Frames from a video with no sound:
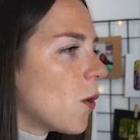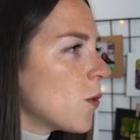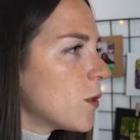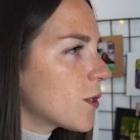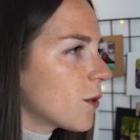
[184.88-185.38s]

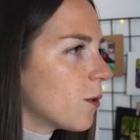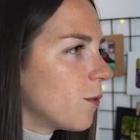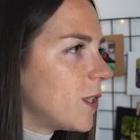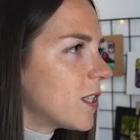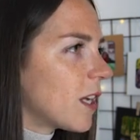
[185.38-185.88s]
Also,
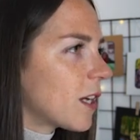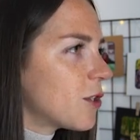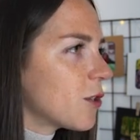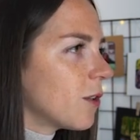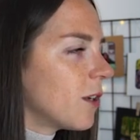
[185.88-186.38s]
this
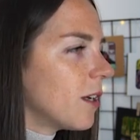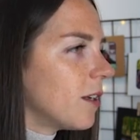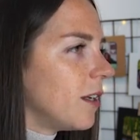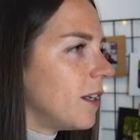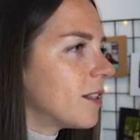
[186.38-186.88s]
section
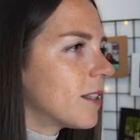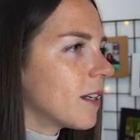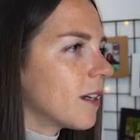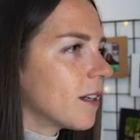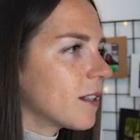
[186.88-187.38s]
needs
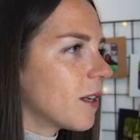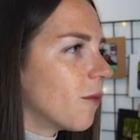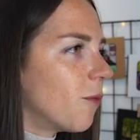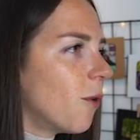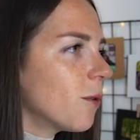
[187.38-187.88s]
uh,
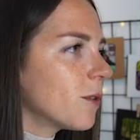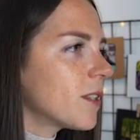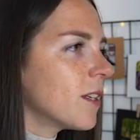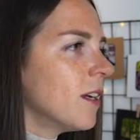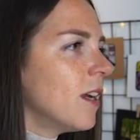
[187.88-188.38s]
some
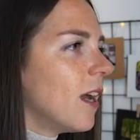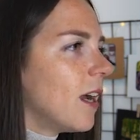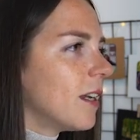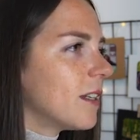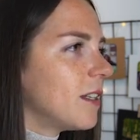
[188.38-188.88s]
thoughts,
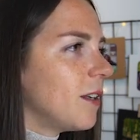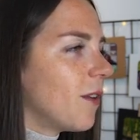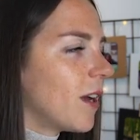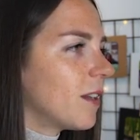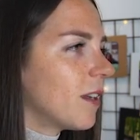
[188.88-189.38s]
and I see
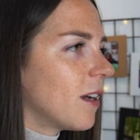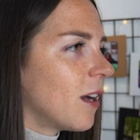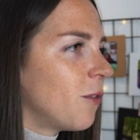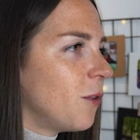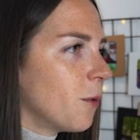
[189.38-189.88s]
that uh,
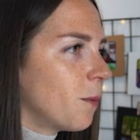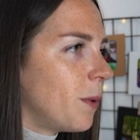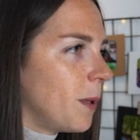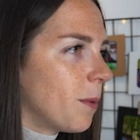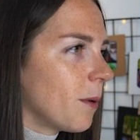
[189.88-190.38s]
a few
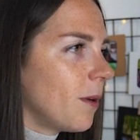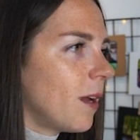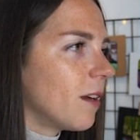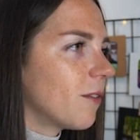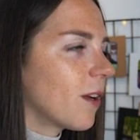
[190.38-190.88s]
people
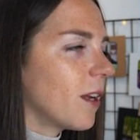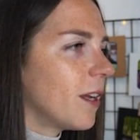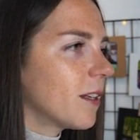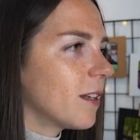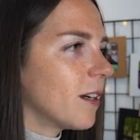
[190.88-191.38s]
have
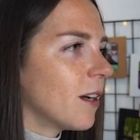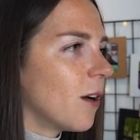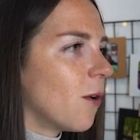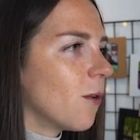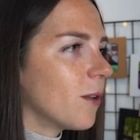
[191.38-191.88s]
clicked
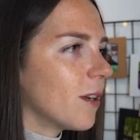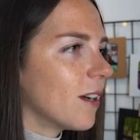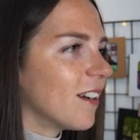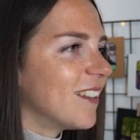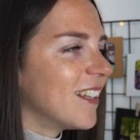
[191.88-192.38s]
uh, on
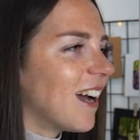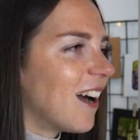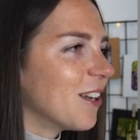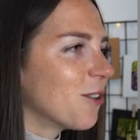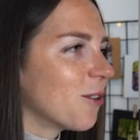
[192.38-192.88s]
uh, the
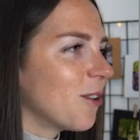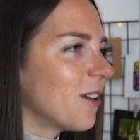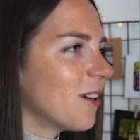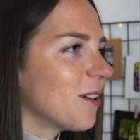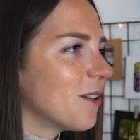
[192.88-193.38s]
title.
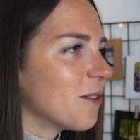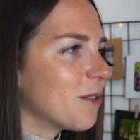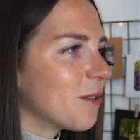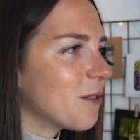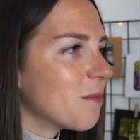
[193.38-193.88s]

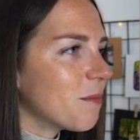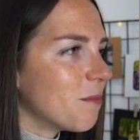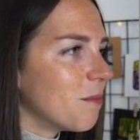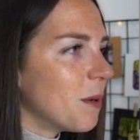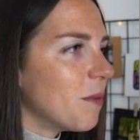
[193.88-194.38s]
Uh,
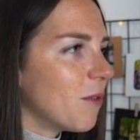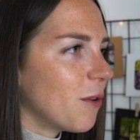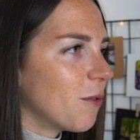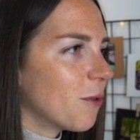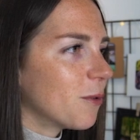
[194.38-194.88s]
maybe they
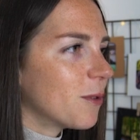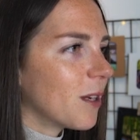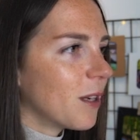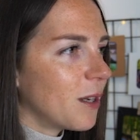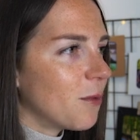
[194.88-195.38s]
thought
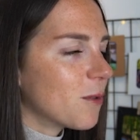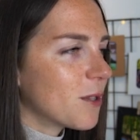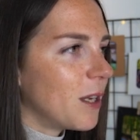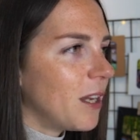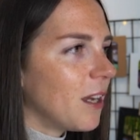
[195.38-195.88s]
it was
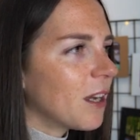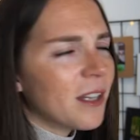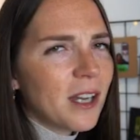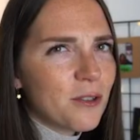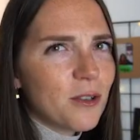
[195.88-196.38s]
a link.
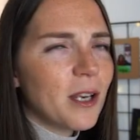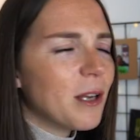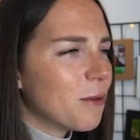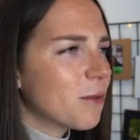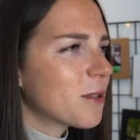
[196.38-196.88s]
It
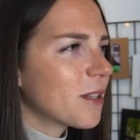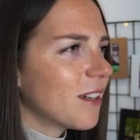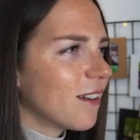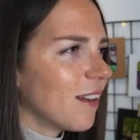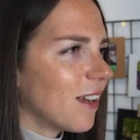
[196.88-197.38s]
actually looks
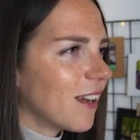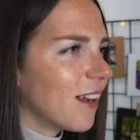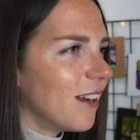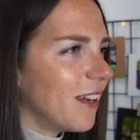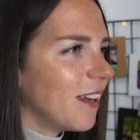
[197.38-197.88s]
like
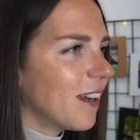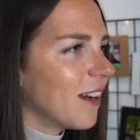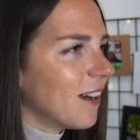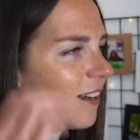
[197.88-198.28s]
a link.